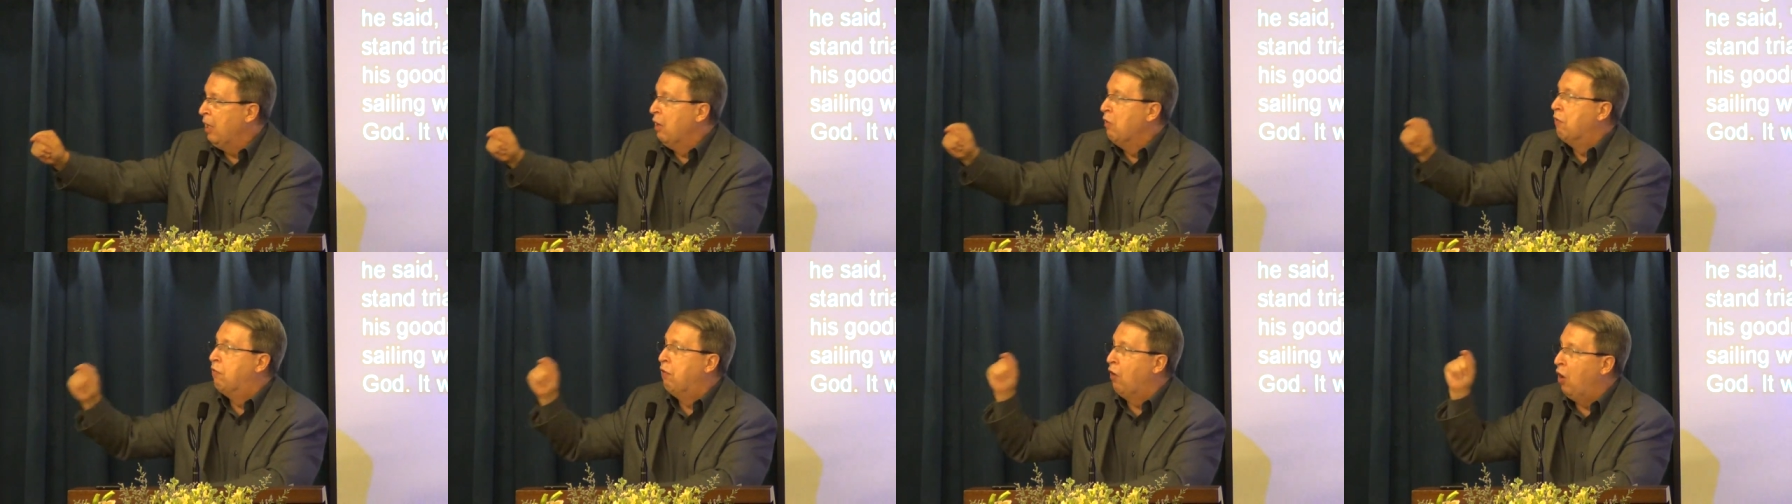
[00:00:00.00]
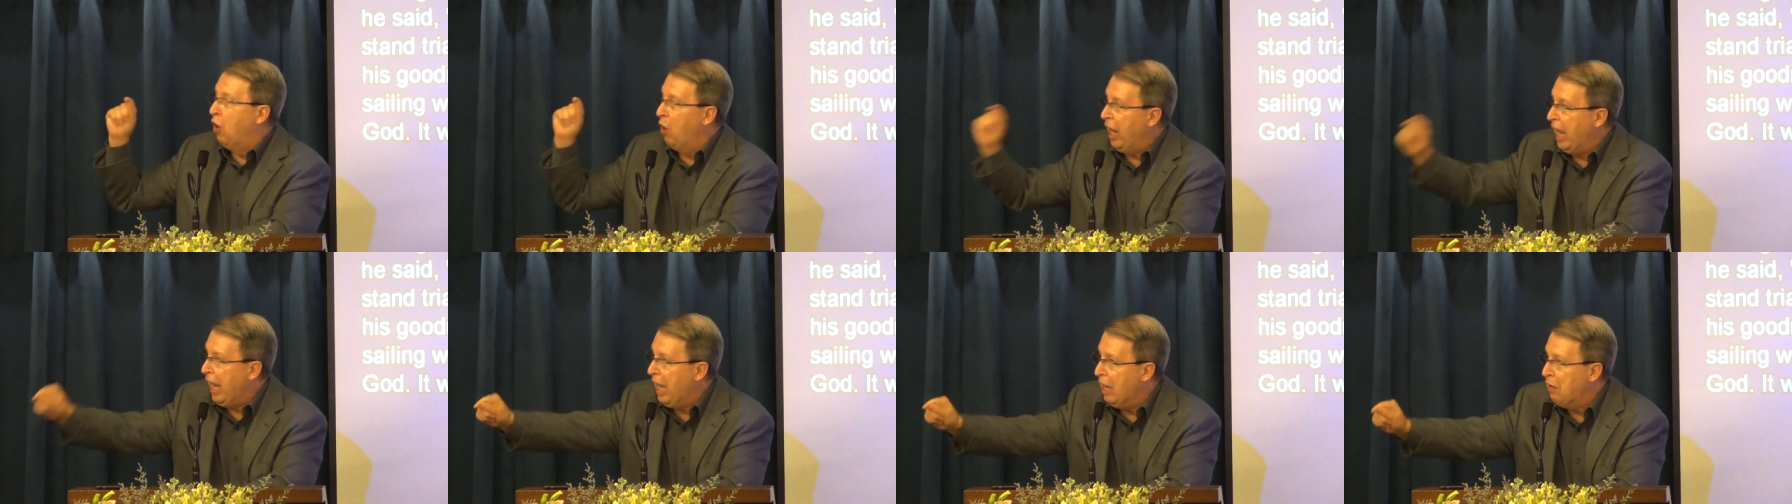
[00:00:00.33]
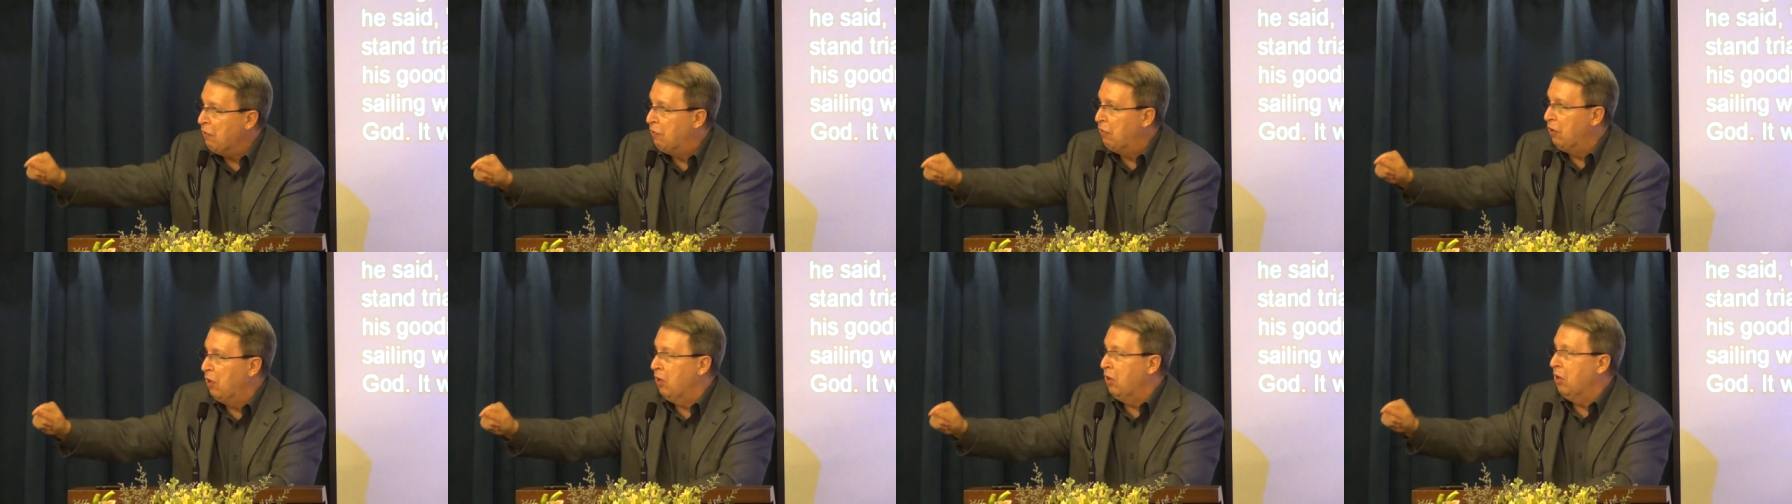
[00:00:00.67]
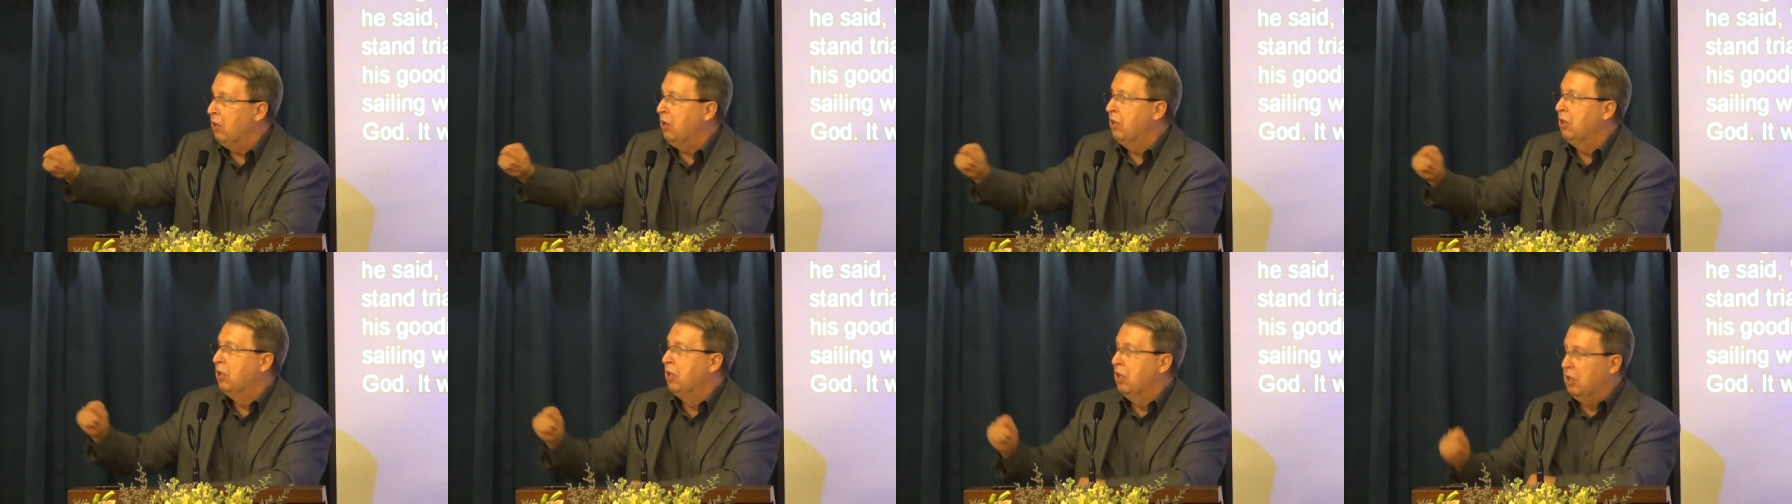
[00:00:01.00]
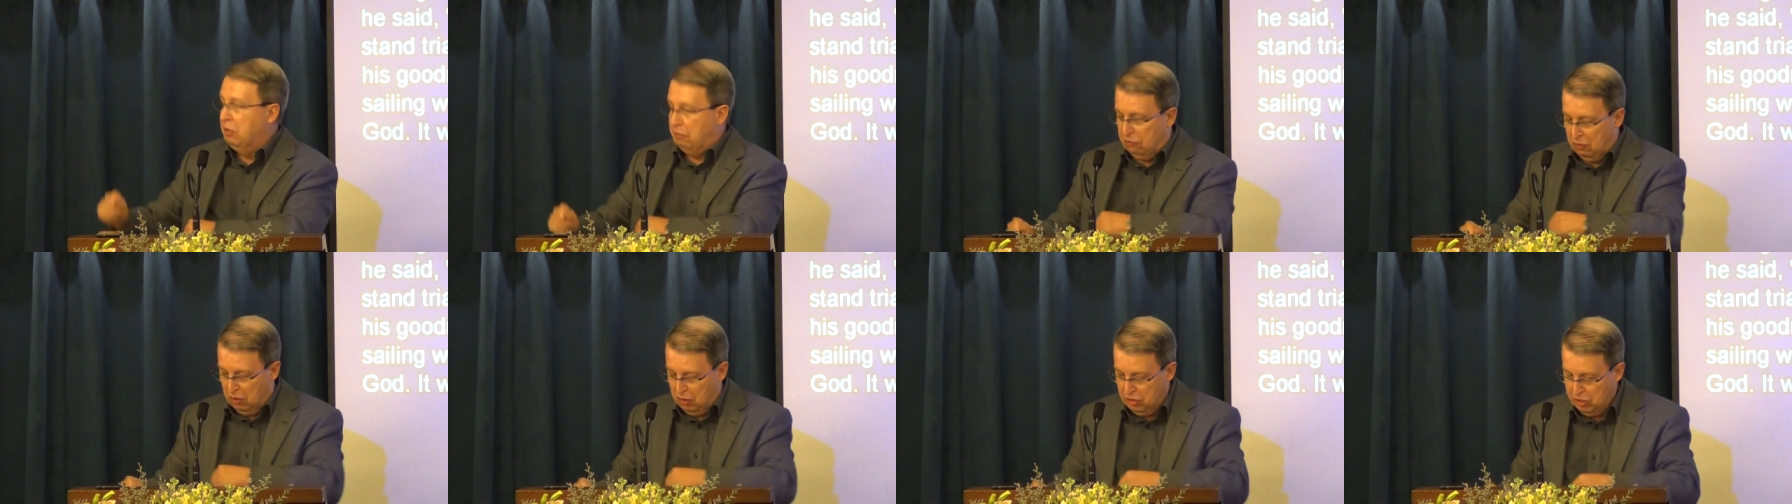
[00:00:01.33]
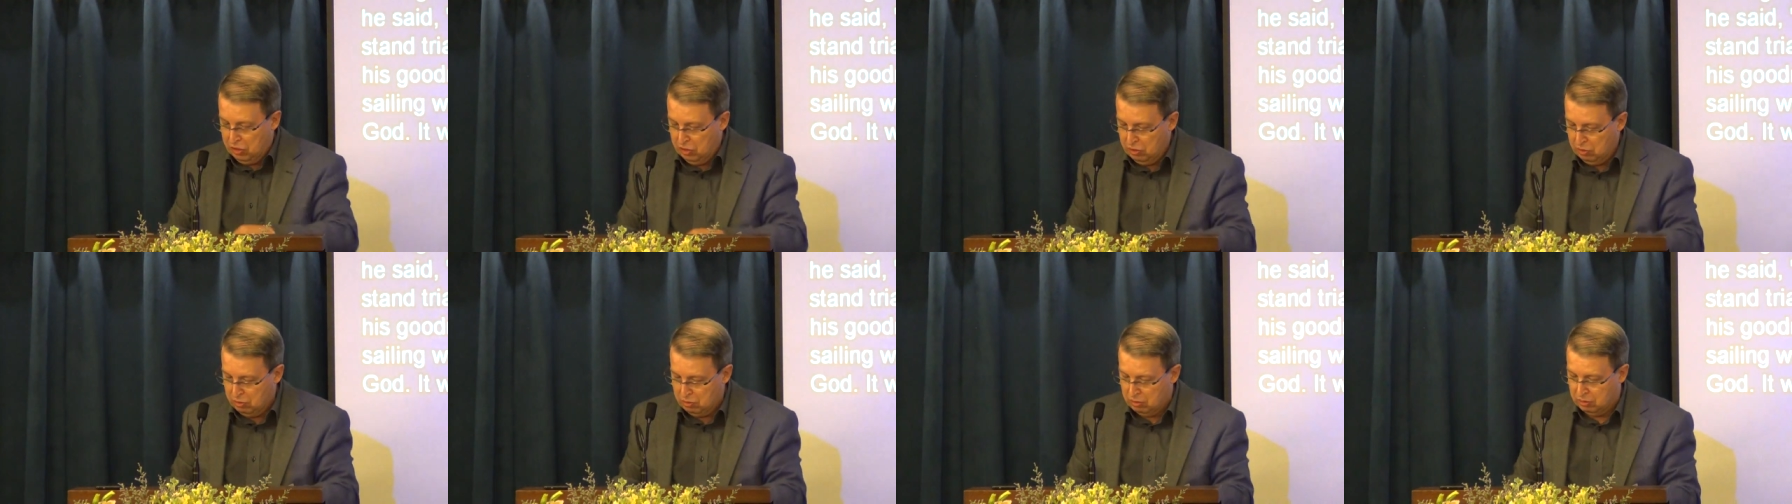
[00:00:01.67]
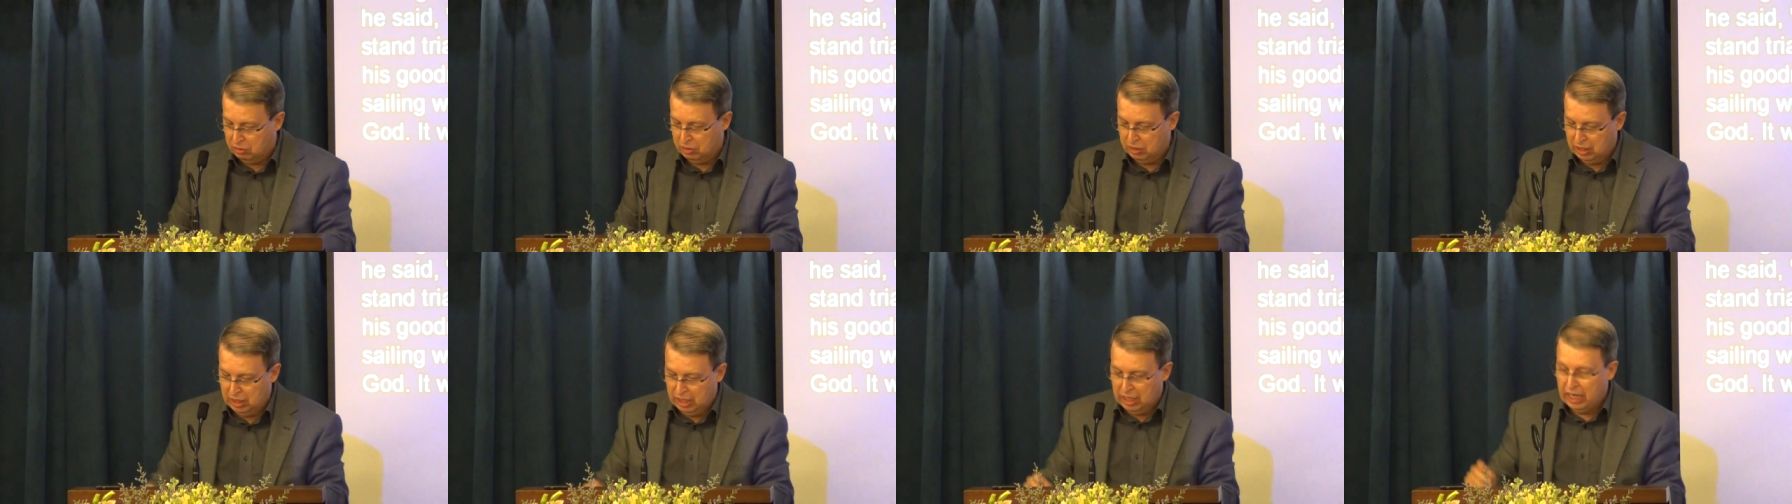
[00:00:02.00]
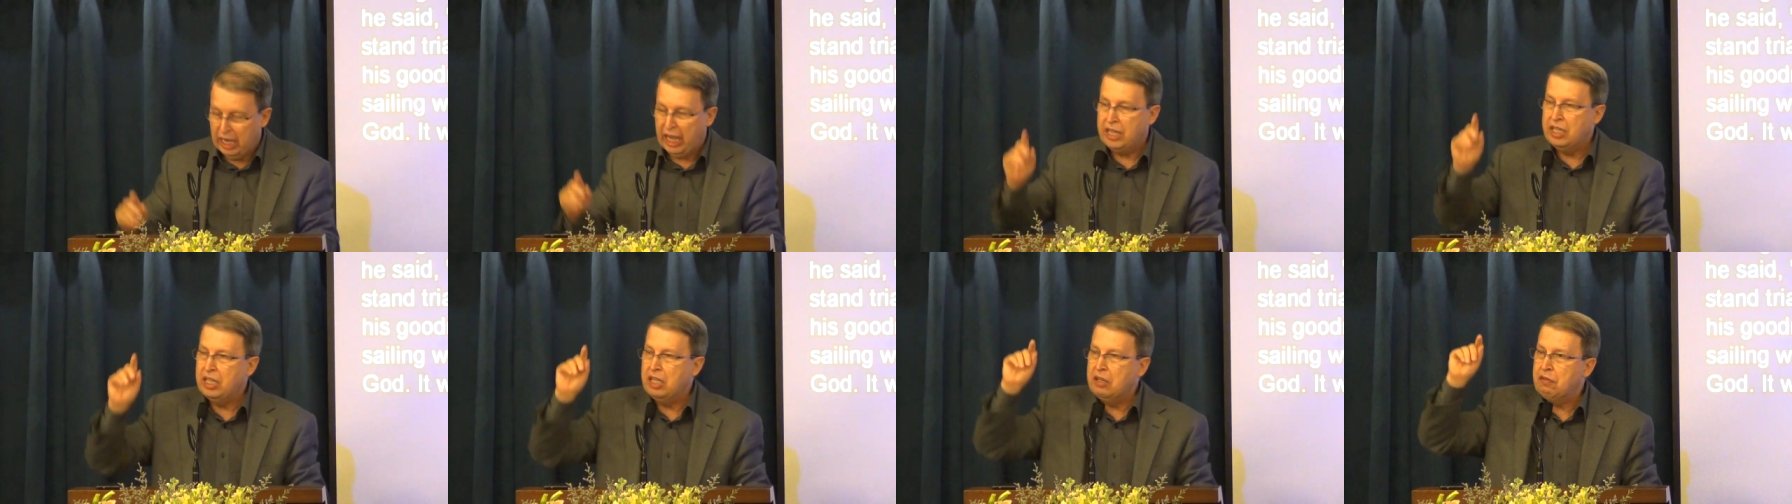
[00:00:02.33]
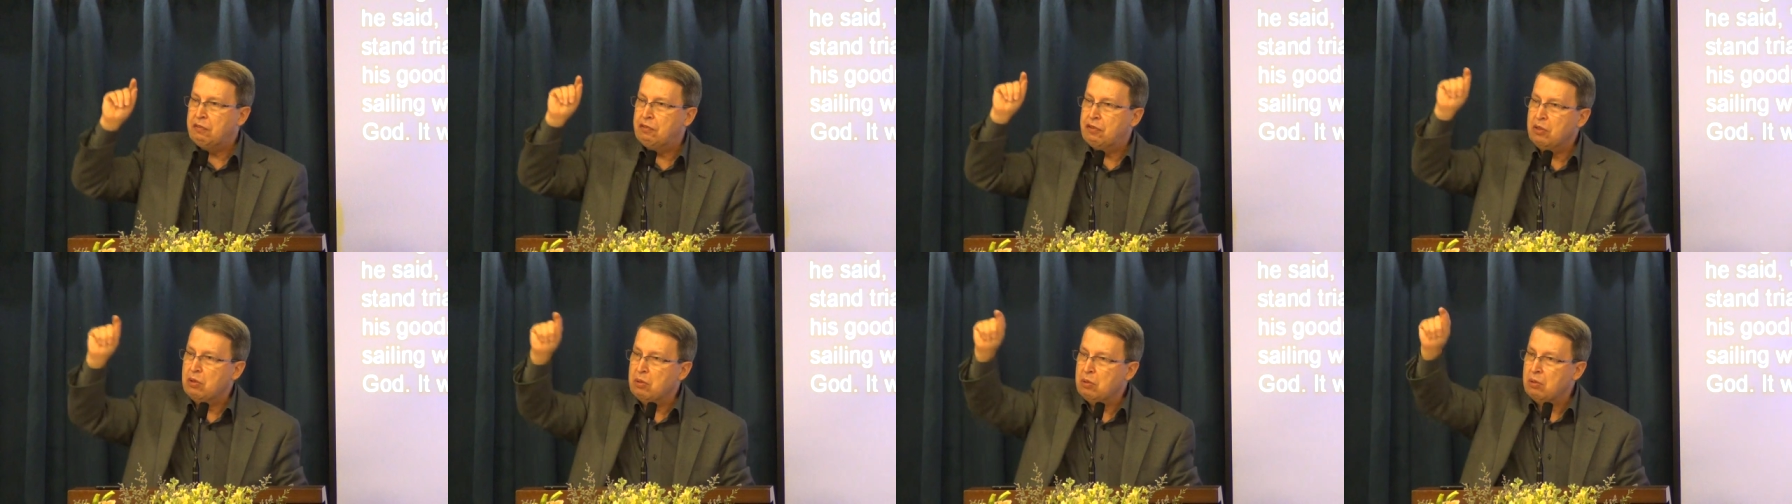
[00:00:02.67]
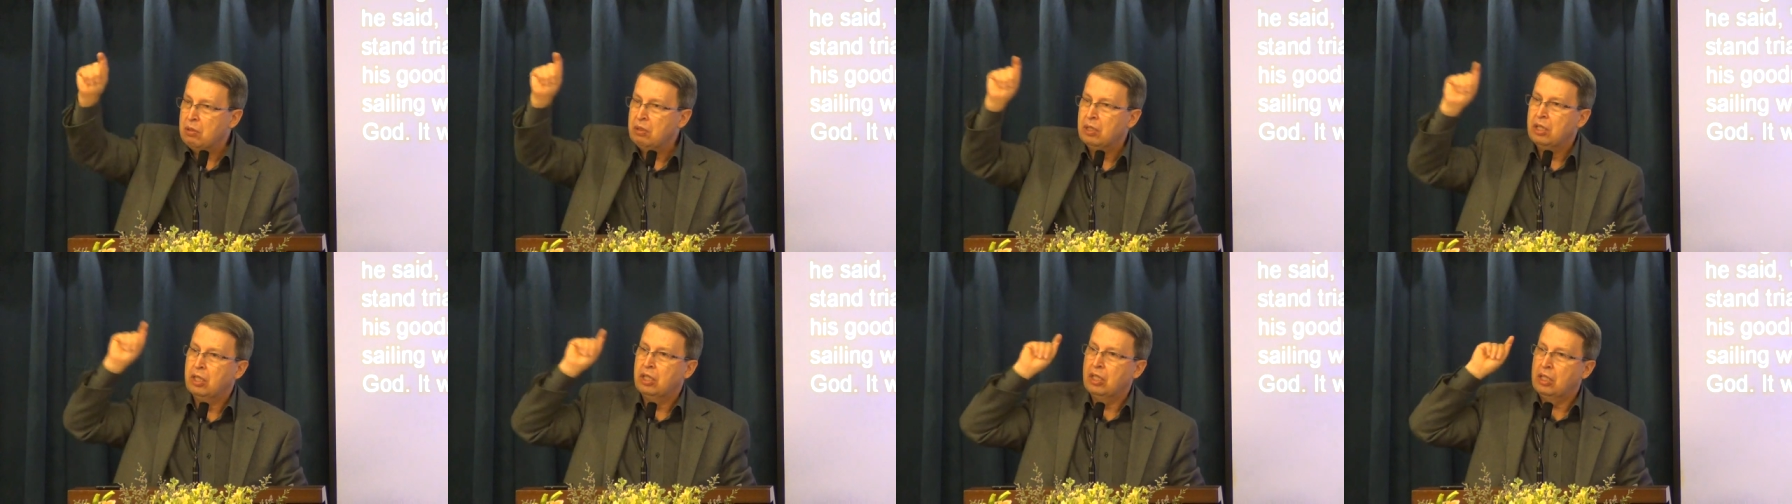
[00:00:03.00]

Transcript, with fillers: forever for you. And if you